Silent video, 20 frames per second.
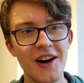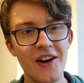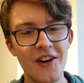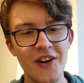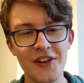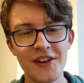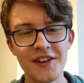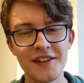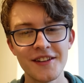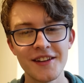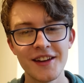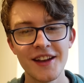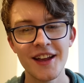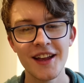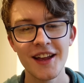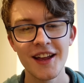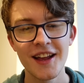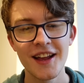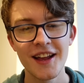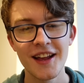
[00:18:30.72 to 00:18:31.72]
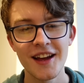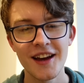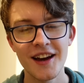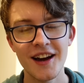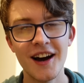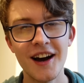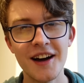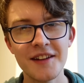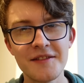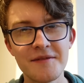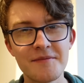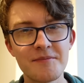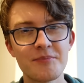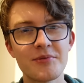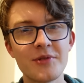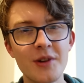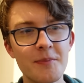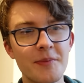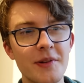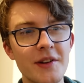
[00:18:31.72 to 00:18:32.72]
On a
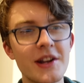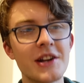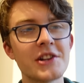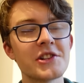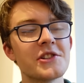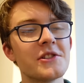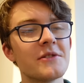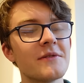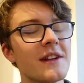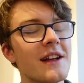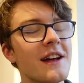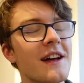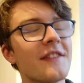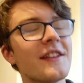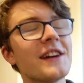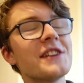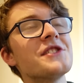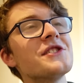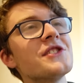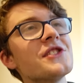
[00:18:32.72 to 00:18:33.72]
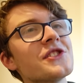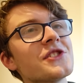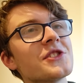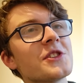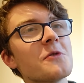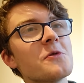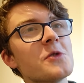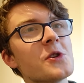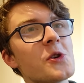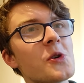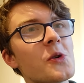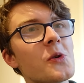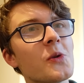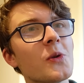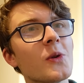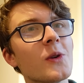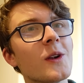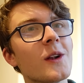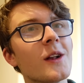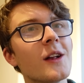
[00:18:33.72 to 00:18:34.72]
proper national... That's just so
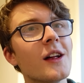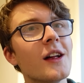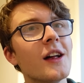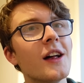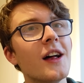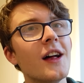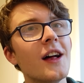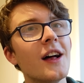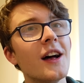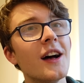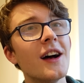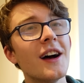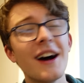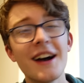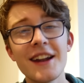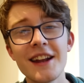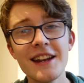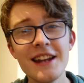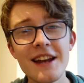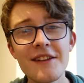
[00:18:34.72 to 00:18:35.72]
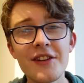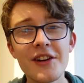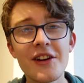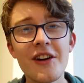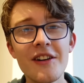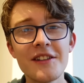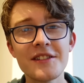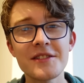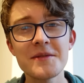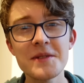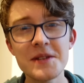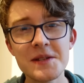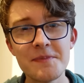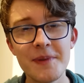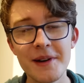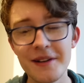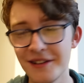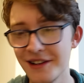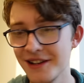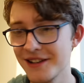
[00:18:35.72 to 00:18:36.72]
cool. And I never got to
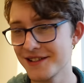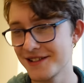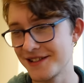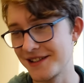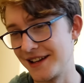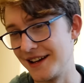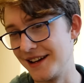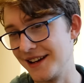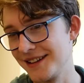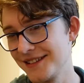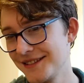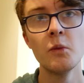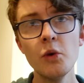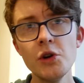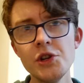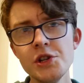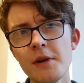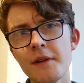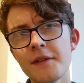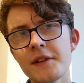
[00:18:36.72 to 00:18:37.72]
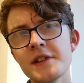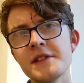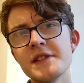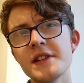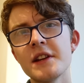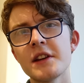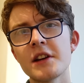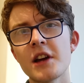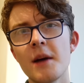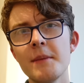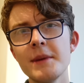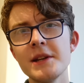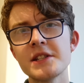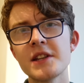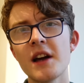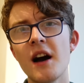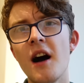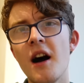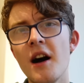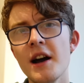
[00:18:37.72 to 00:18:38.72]
experience that. Would you ever consider coming
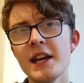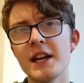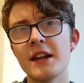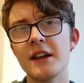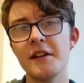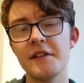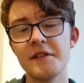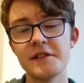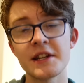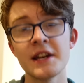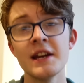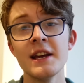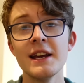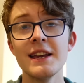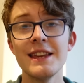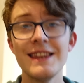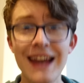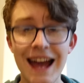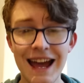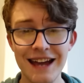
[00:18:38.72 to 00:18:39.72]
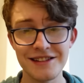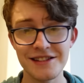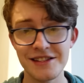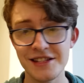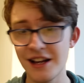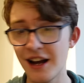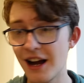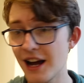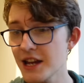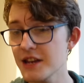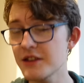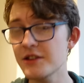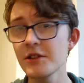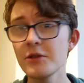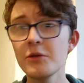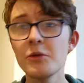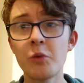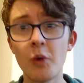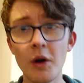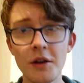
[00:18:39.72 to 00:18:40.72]
to Ireland? Yes, I
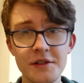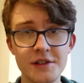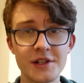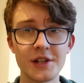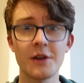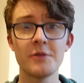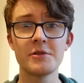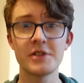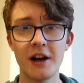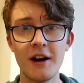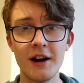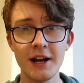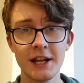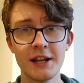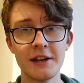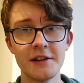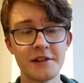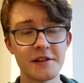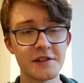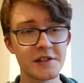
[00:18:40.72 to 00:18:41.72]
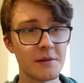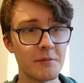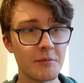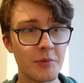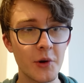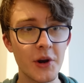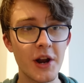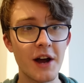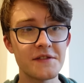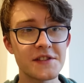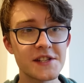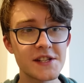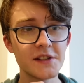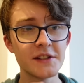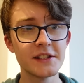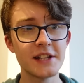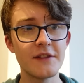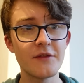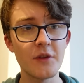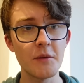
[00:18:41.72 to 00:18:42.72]
do want to go to Ireland at some point. I've still
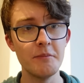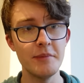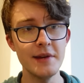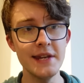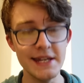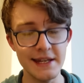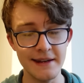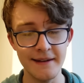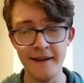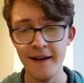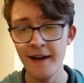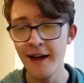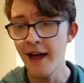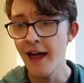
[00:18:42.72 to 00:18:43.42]
never been.